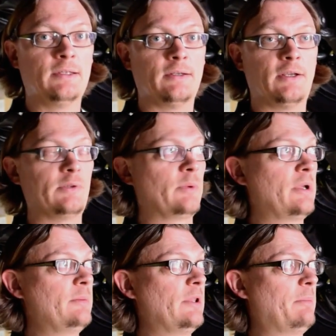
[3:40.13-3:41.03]
All right, so we'll
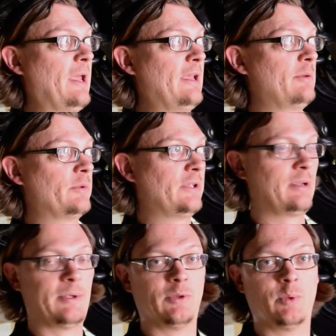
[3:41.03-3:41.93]
come to the back and we'll
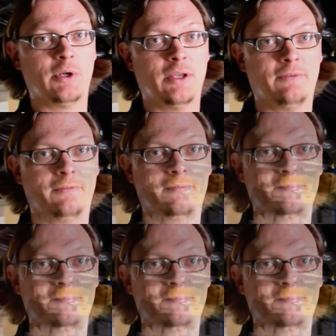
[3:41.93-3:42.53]
talk about the rear diff.